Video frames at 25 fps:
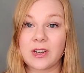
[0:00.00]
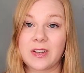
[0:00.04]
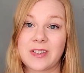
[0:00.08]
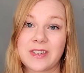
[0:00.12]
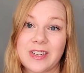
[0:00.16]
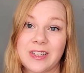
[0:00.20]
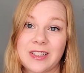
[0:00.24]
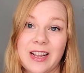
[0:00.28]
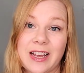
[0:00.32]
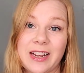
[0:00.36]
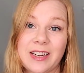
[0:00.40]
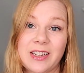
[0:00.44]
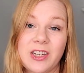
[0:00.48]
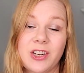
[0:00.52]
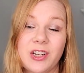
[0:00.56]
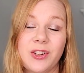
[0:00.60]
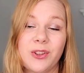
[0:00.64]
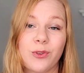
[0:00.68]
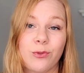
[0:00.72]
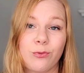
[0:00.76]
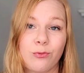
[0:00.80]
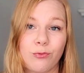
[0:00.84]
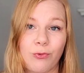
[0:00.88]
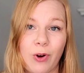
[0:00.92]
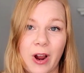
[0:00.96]
and
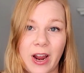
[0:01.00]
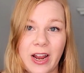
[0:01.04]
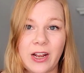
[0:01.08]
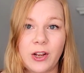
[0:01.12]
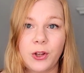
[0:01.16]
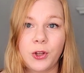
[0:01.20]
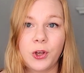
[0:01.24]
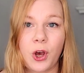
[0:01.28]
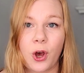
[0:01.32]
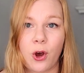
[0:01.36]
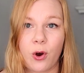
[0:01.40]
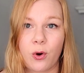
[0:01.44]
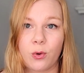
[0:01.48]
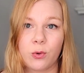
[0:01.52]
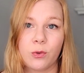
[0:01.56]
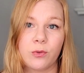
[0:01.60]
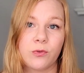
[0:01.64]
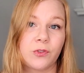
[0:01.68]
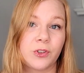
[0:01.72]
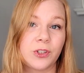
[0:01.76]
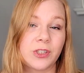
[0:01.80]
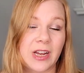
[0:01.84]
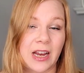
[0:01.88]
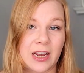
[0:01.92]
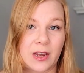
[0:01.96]
selecting the right code
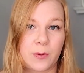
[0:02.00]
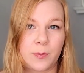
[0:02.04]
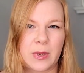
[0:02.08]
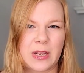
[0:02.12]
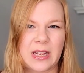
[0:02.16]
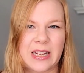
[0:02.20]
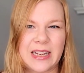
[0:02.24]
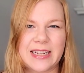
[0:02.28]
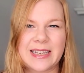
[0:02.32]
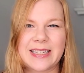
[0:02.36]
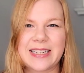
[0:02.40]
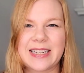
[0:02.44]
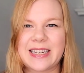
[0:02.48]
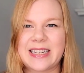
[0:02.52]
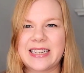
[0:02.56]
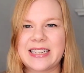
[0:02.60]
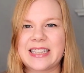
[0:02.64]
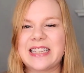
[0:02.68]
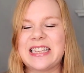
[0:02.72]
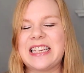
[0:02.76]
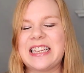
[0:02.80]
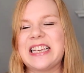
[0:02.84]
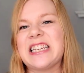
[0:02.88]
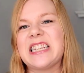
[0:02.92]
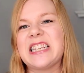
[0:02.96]
for diabetes
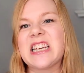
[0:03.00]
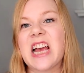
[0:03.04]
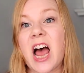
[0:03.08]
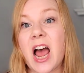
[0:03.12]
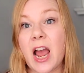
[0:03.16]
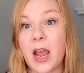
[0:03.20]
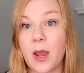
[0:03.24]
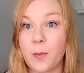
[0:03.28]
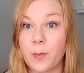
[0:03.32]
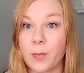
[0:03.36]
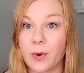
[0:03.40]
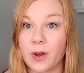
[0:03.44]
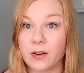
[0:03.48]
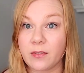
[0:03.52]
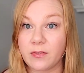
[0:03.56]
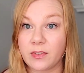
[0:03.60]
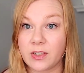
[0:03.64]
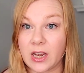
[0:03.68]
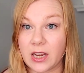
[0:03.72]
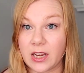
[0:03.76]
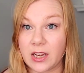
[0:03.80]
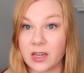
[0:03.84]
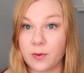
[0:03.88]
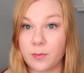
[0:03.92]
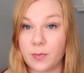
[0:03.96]
is the type of
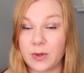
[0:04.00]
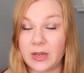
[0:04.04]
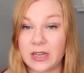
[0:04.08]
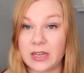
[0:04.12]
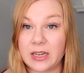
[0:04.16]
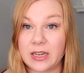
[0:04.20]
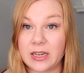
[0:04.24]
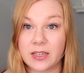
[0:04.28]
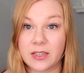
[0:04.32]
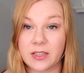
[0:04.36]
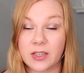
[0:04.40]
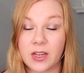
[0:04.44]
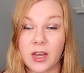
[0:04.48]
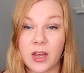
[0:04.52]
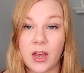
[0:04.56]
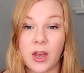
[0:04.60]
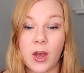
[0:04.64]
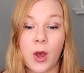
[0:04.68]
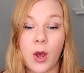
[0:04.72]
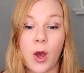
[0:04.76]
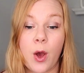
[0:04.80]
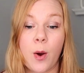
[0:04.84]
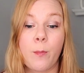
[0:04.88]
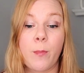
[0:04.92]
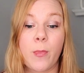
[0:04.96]
diabetes.
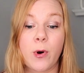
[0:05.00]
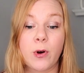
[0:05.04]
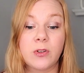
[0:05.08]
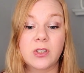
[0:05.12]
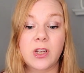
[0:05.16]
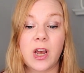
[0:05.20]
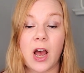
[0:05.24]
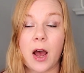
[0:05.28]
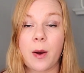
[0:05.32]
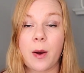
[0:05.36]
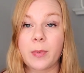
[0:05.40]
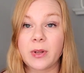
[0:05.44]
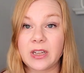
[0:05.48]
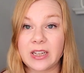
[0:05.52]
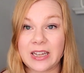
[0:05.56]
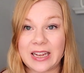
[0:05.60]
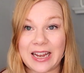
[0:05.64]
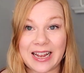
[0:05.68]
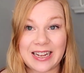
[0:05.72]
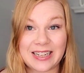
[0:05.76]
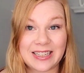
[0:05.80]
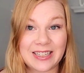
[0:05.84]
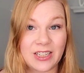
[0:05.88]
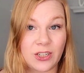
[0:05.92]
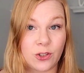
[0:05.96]
Most
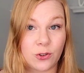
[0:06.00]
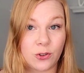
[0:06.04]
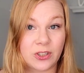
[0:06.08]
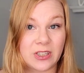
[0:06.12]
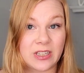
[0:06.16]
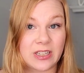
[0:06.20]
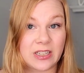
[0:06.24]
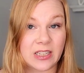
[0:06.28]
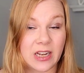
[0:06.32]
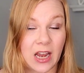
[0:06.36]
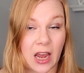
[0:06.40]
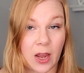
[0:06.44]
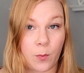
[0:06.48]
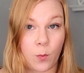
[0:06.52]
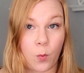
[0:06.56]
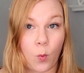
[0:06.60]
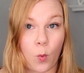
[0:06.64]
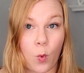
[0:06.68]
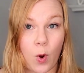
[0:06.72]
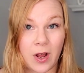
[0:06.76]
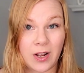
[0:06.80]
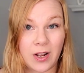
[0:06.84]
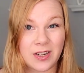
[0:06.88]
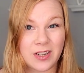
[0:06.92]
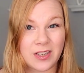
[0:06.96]
commonly, you'll see type
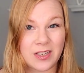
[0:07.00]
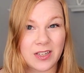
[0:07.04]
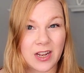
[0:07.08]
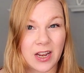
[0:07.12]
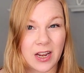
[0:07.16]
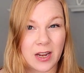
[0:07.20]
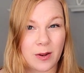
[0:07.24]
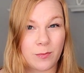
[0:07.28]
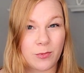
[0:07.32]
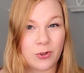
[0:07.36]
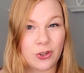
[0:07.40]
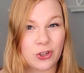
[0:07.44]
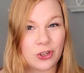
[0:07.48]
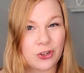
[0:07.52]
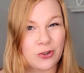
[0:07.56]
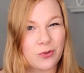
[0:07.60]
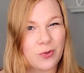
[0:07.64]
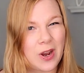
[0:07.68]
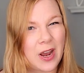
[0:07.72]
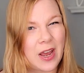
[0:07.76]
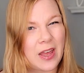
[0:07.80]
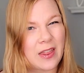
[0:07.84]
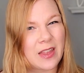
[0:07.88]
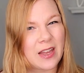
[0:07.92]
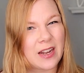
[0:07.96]
1, type
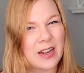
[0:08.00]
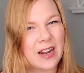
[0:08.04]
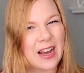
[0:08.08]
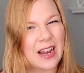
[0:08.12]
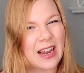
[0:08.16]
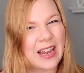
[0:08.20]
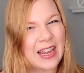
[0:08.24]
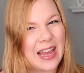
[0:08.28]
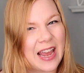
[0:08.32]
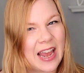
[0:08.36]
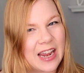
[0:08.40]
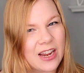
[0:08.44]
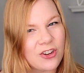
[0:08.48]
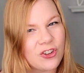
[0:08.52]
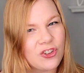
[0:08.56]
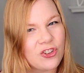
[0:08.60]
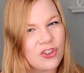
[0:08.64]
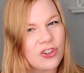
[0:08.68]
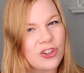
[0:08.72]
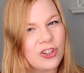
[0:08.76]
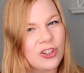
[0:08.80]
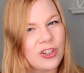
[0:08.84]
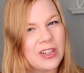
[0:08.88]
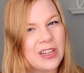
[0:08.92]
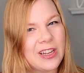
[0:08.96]
2, and then
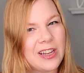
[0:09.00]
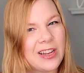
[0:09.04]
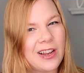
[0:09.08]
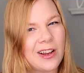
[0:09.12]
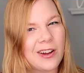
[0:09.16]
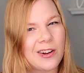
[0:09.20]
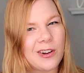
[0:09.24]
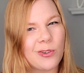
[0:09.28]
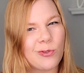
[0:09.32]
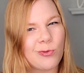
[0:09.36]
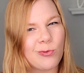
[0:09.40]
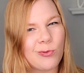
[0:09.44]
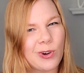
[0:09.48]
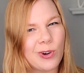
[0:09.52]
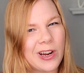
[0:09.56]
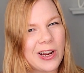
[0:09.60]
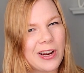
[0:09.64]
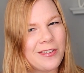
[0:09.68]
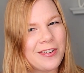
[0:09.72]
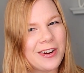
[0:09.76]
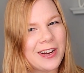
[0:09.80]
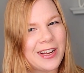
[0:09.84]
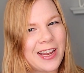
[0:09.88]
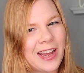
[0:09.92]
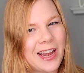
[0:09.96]
occasionally, on a
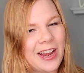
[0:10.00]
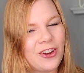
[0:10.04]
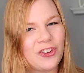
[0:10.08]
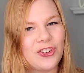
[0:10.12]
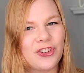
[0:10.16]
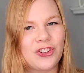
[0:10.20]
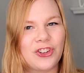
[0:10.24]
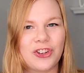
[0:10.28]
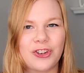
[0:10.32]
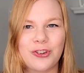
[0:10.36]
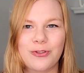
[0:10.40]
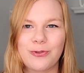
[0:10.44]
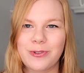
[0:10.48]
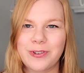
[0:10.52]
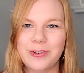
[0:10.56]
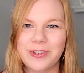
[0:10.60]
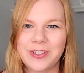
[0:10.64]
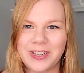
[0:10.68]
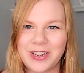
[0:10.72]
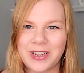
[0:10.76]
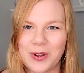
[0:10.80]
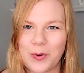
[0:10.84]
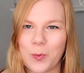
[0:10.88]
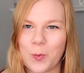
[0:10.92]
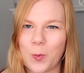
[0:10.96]
rare occasion, you will
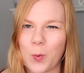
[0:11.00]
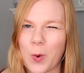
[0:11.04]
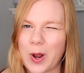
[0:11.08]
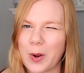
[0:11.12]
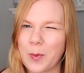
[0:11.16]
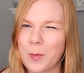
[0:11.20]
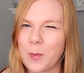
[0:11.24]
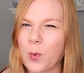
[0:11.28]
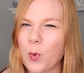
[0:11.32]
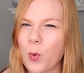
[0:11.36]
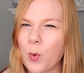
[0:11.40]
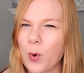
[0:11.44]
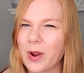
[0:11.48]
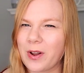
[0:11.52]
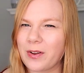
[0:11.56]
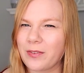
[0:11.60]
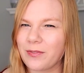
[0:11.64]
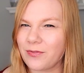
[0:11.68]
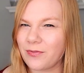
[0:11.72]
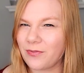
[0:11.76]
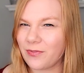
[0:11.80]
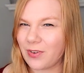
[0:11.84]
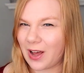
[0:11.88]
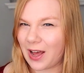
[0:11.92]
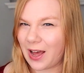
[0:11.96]
see
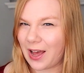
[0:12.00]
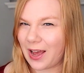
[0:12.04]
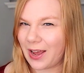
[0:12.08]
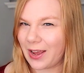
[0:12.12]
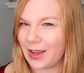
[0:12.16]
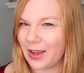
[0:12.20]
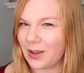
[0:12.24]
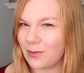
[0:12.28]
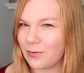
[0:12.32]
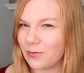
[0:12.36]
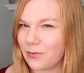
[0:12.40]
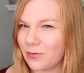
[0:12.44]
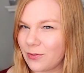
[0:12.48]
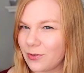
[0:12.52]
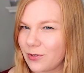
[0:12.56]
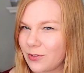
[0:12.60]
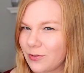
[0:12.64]
1.5.